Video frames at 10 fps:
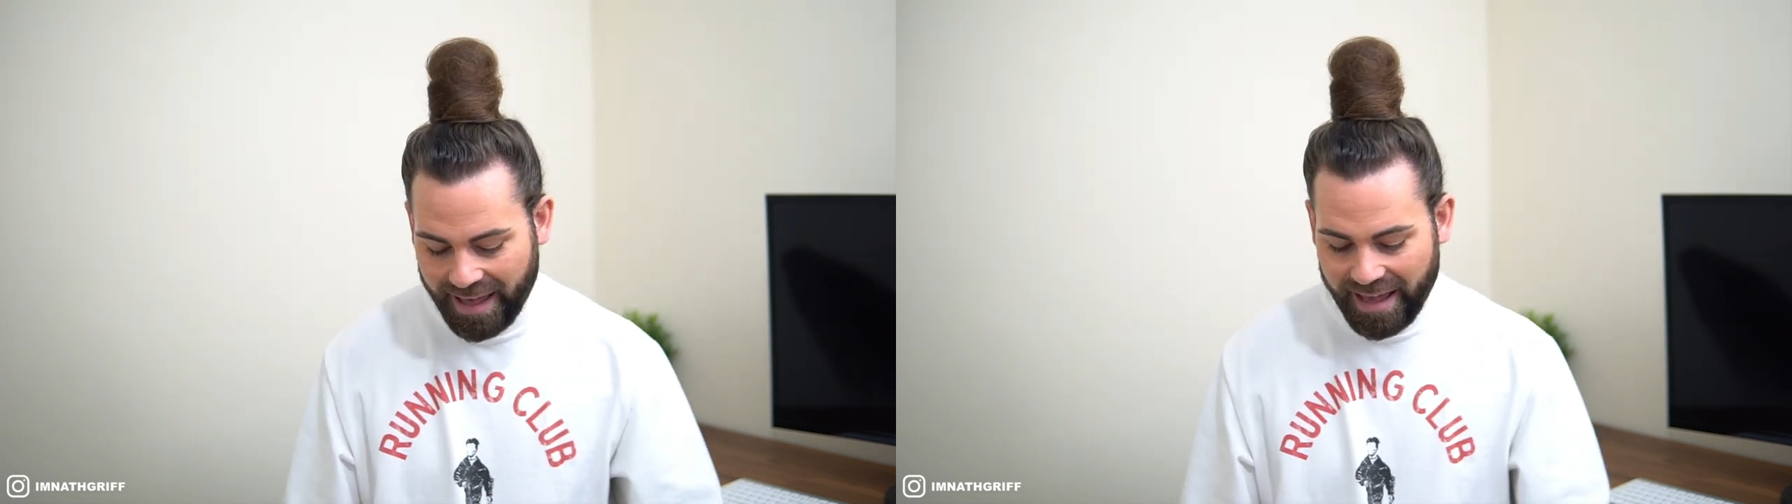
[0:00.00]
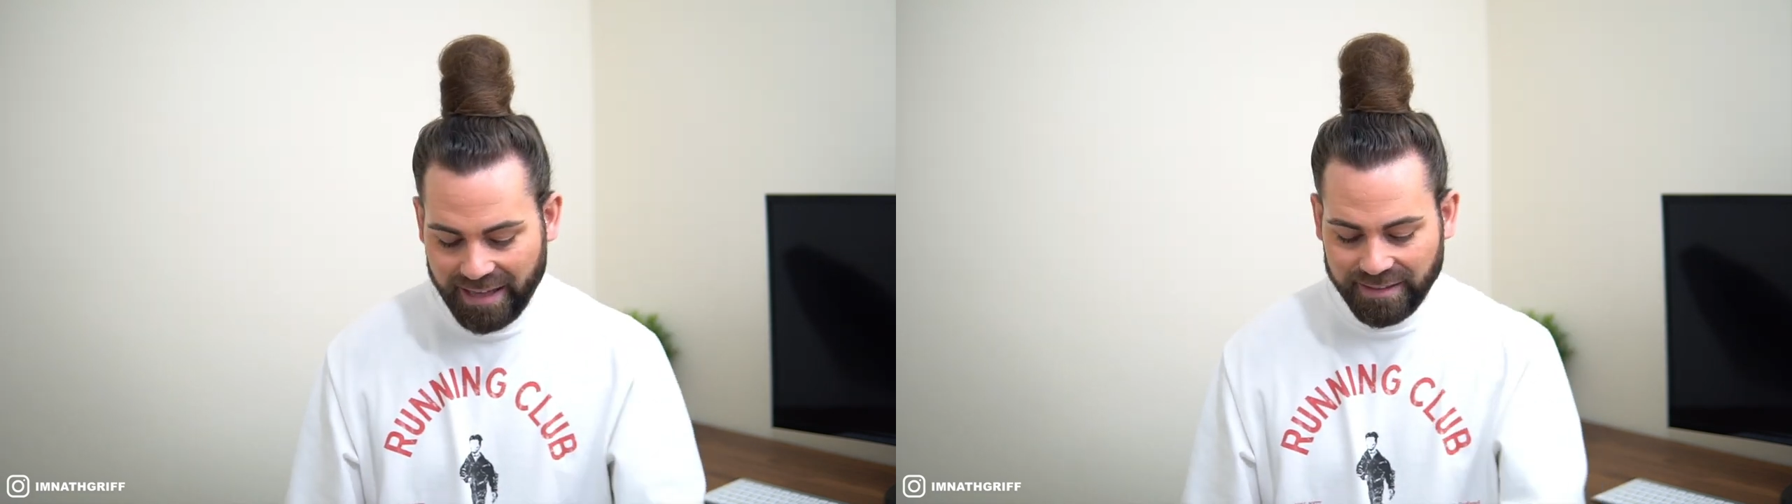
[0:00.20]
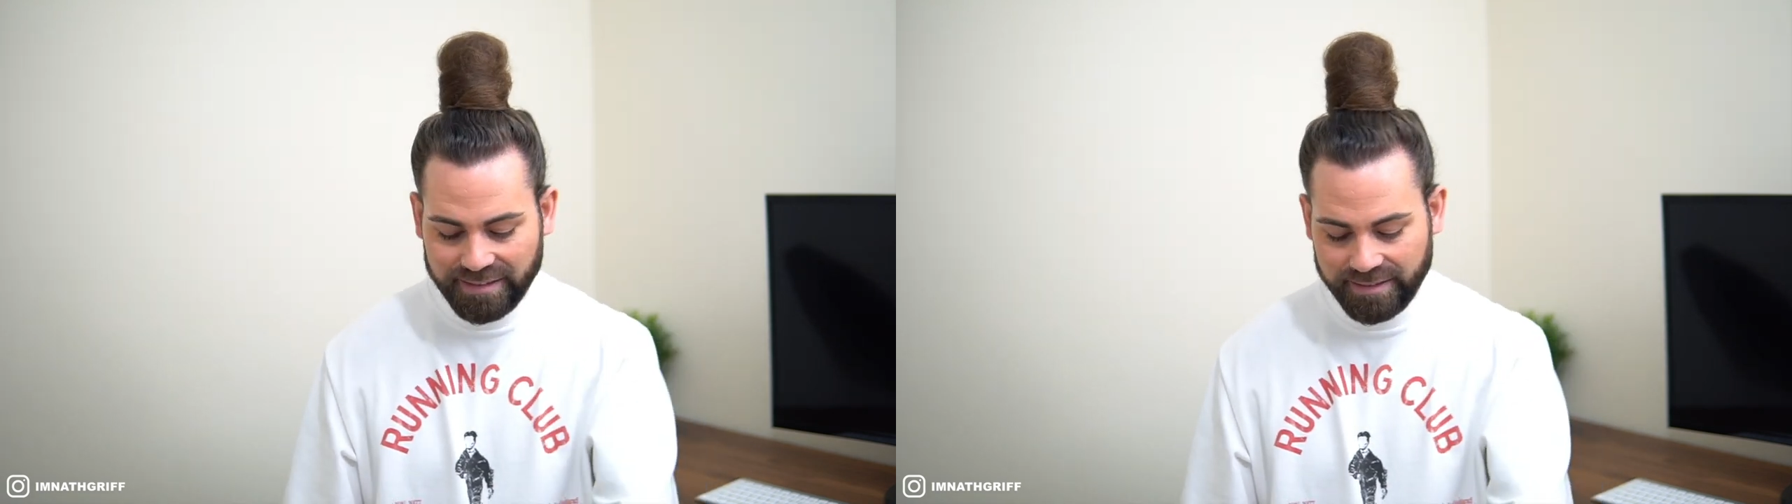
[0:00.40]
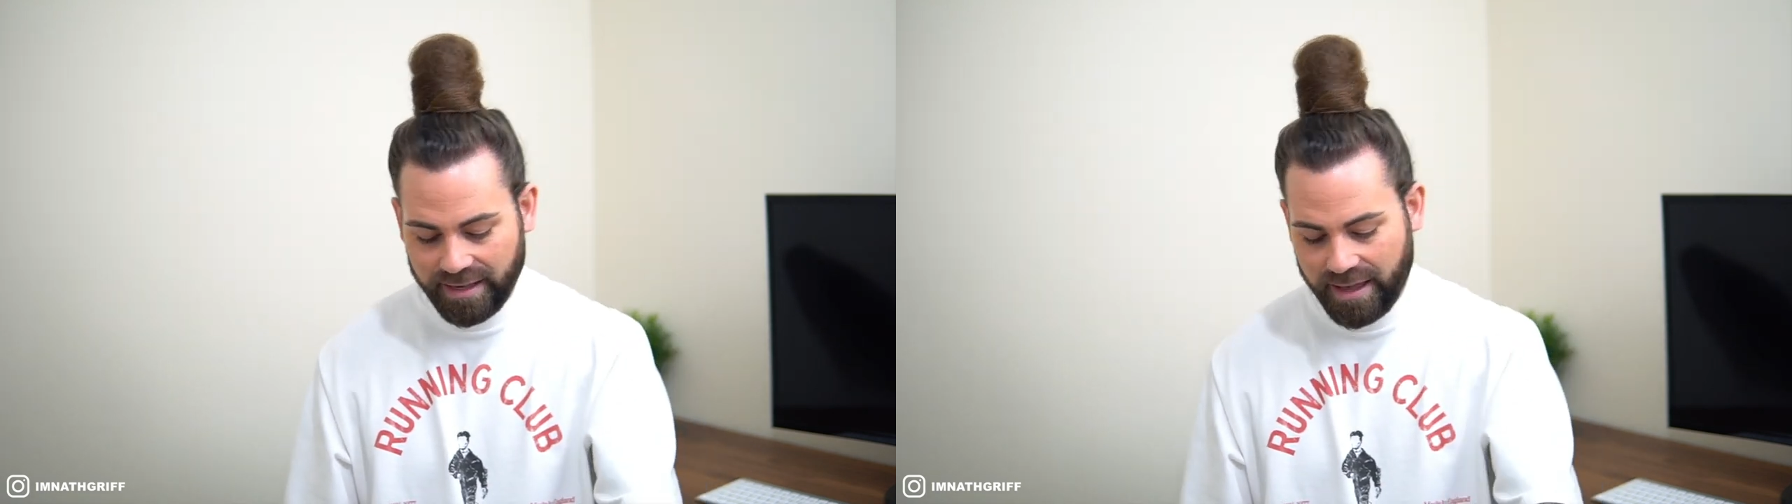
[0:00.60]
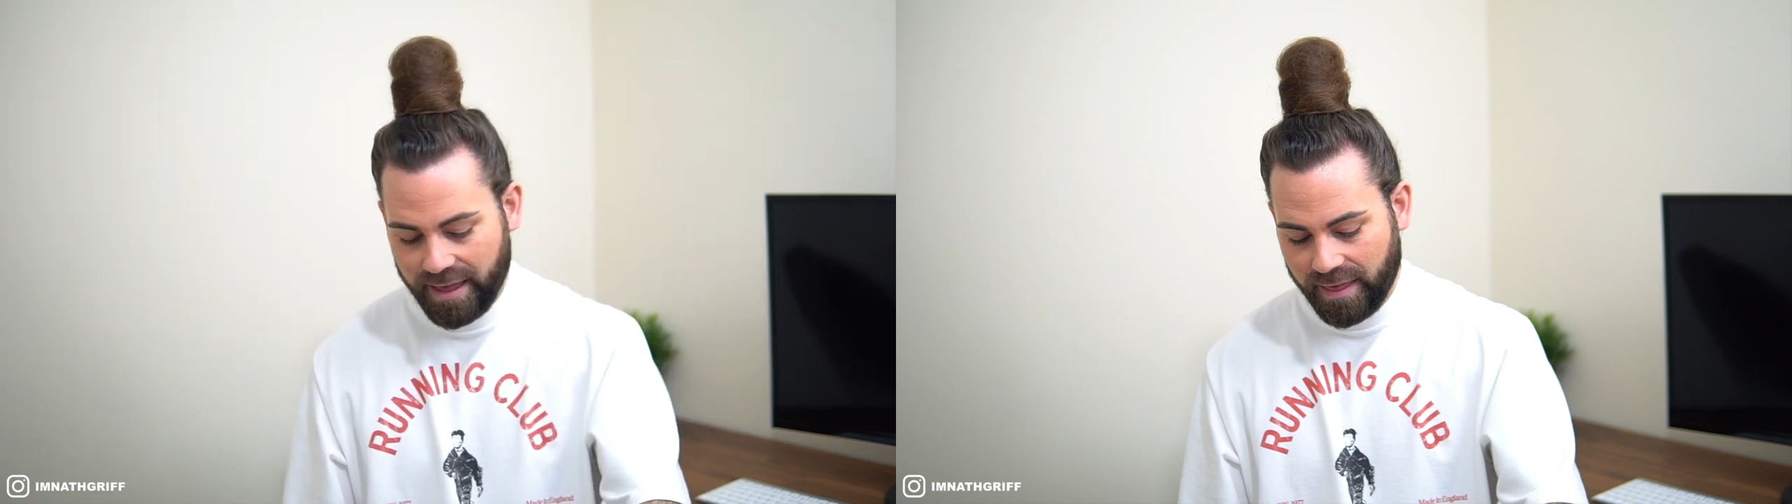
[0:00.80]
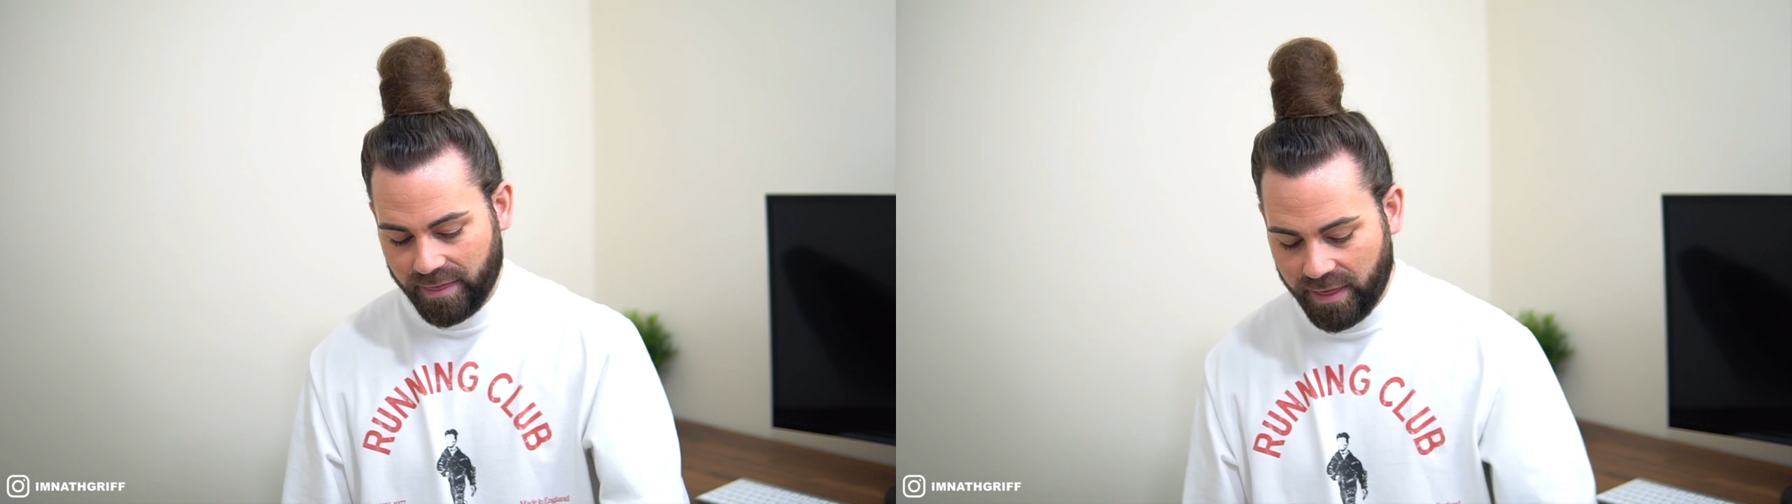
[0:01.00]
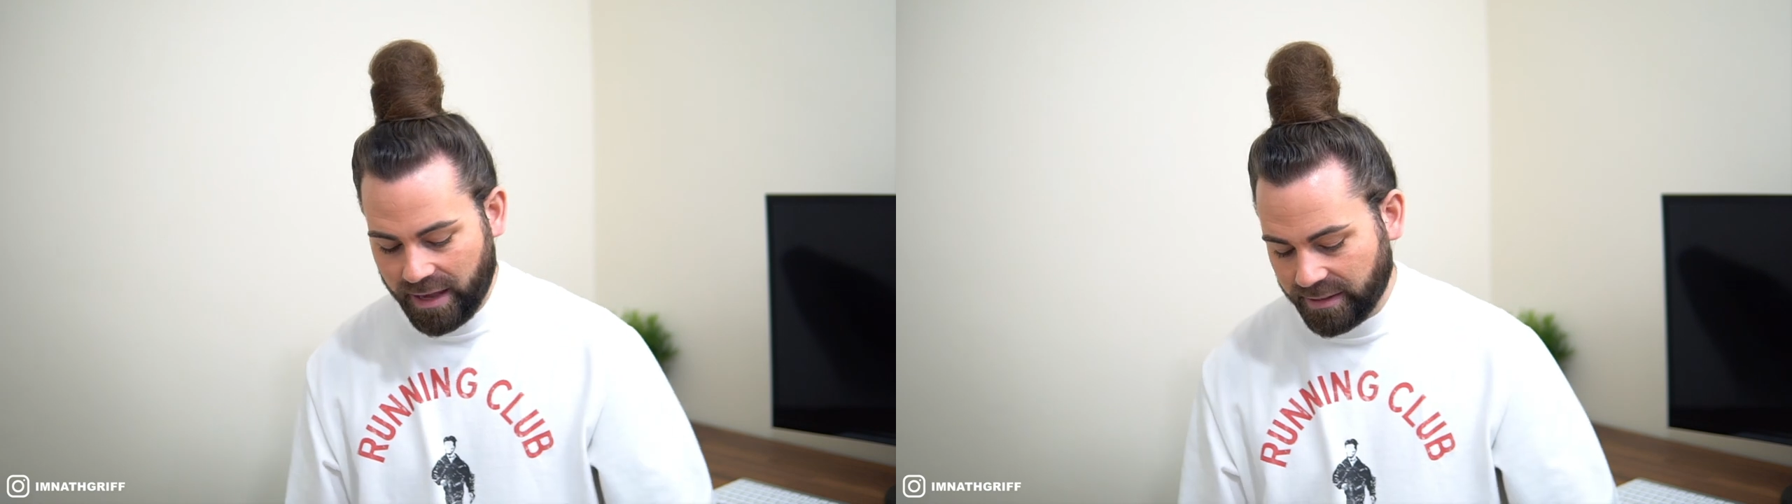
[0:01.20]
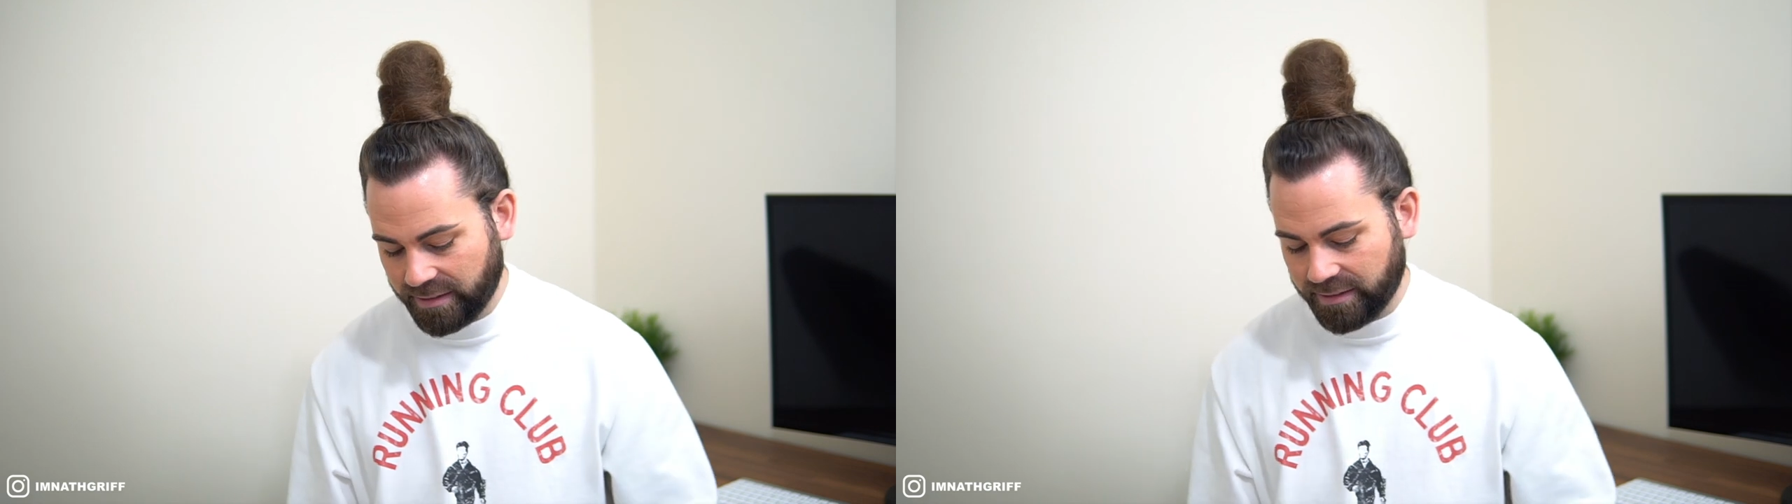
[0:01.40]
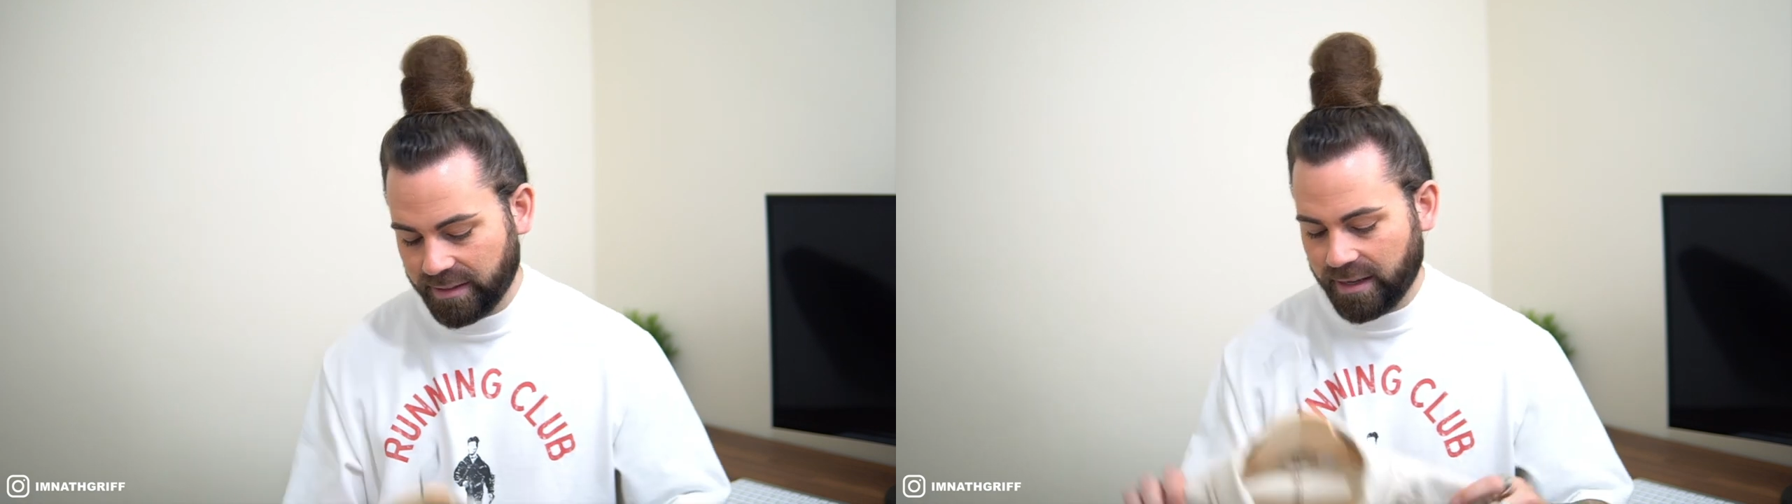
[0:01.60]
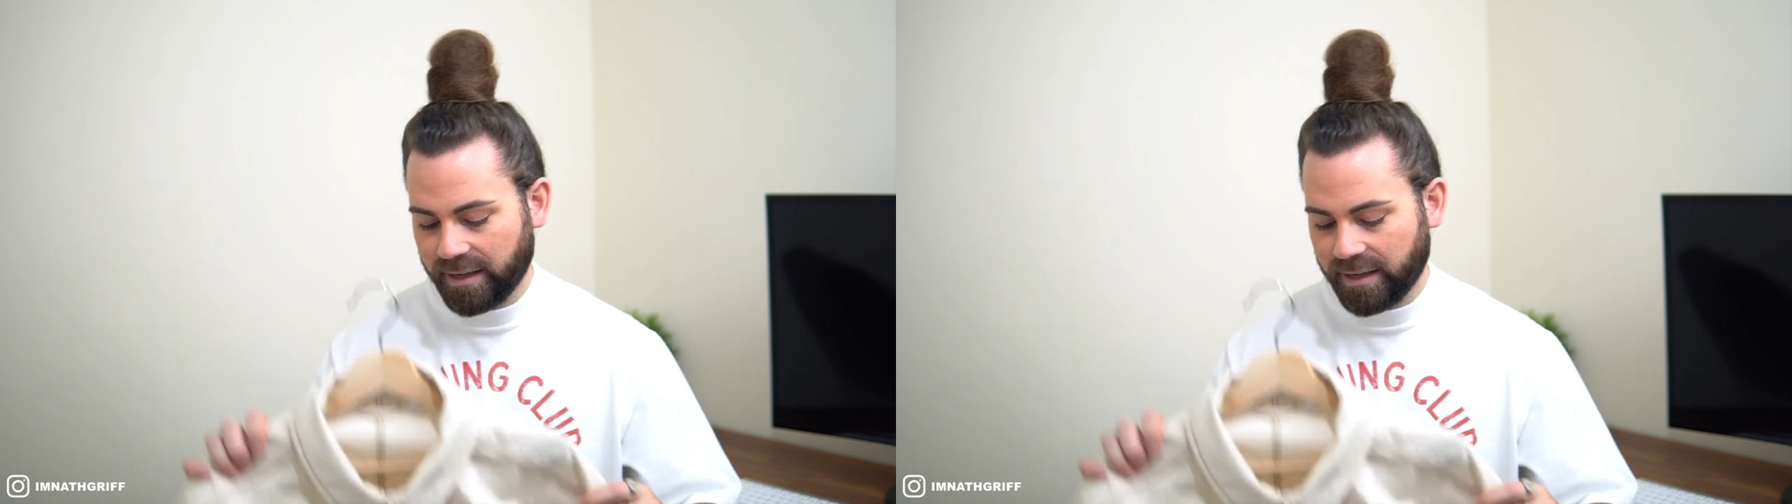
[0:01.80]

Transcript: is this